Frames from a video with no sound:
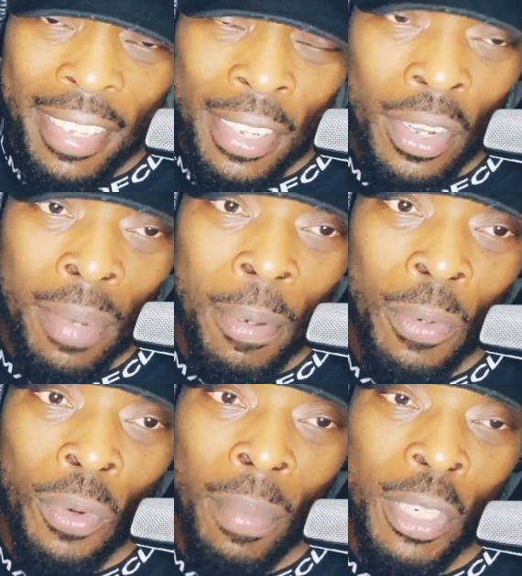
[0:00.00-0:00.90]
You're not going to put
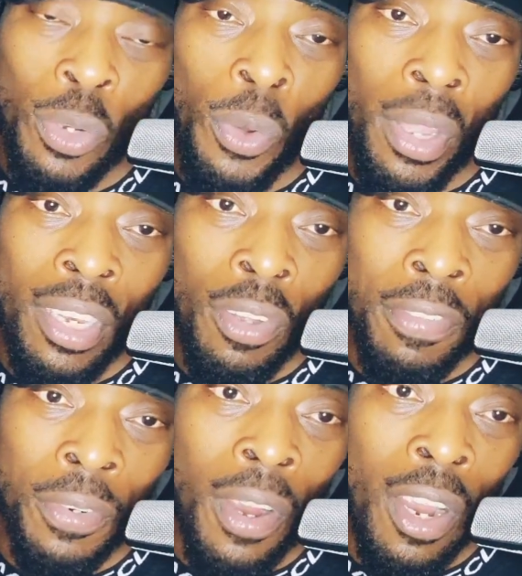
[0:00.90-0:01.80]
rubbish oil in your
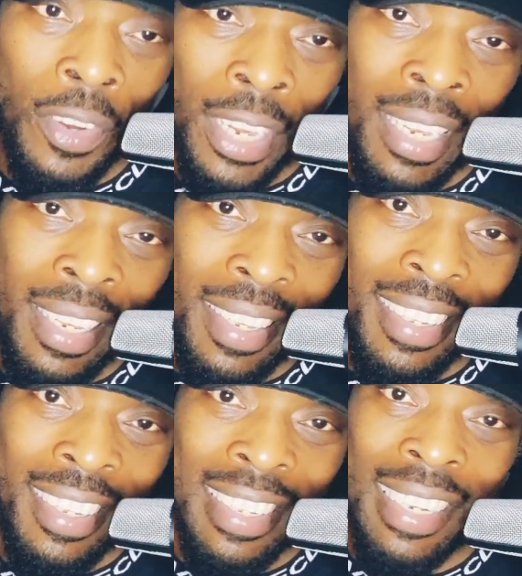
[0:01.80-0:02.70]
Ferrari
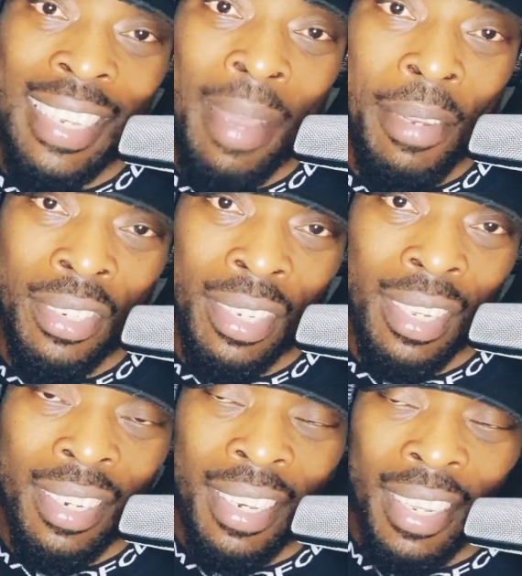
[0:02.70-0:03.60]
because that damages
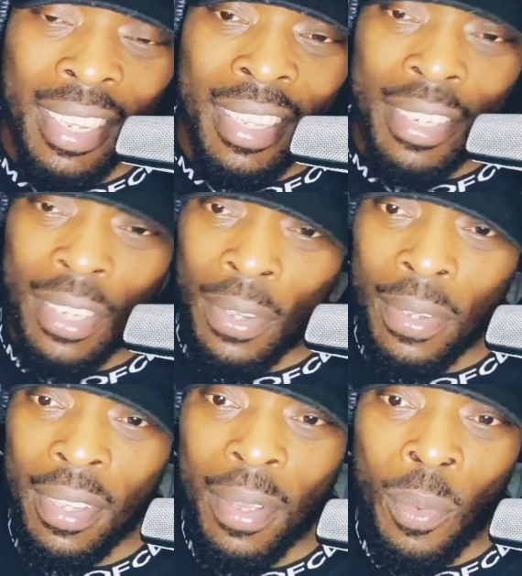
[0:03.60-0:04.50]
it. So
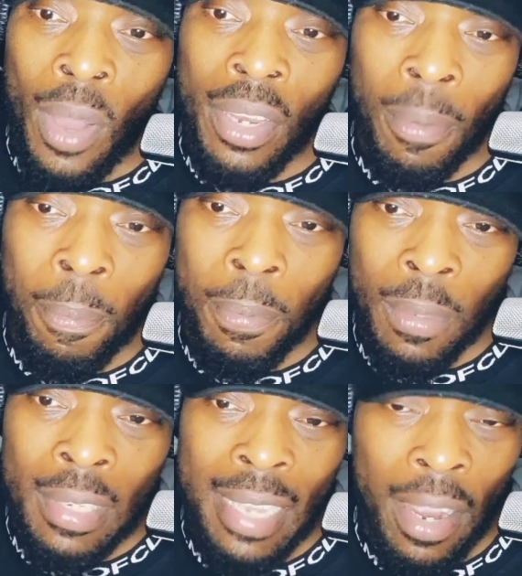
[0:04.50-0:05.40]
why not
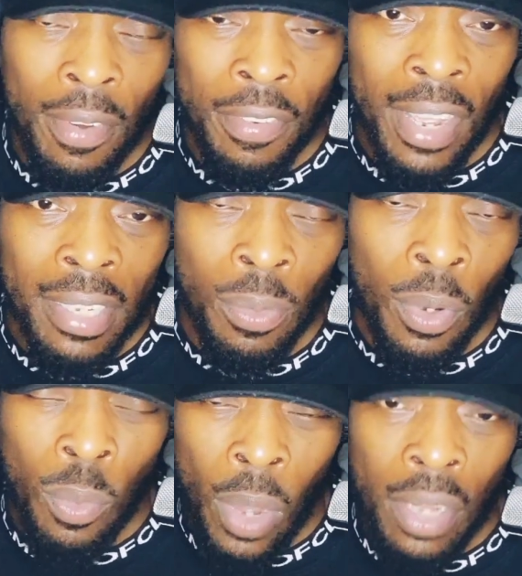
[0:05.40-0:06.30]

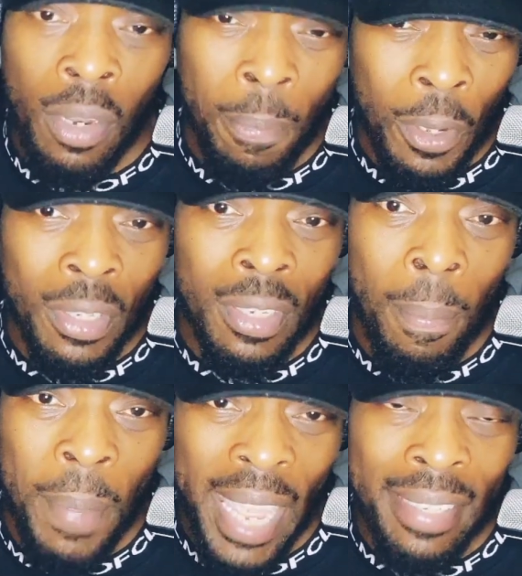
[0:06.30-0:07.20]
why not put the
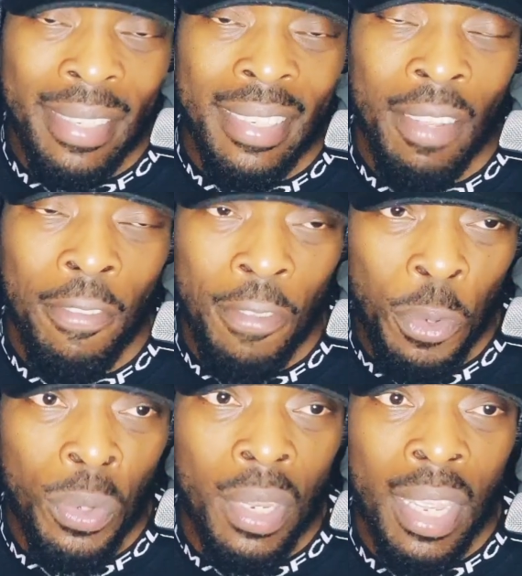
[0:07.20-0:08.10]
best
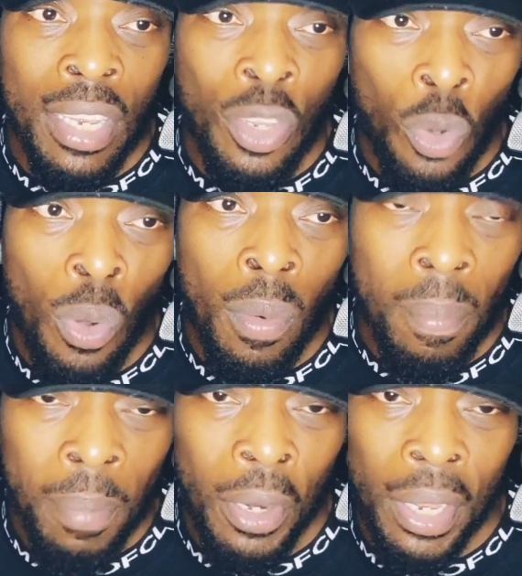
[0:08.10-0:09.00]
food in your
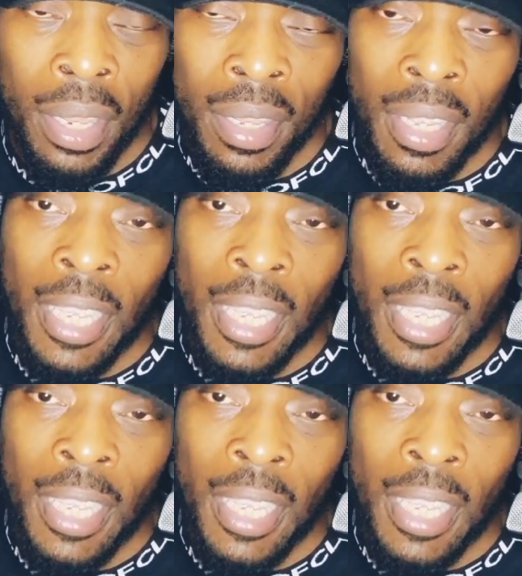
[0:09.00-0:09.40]
body?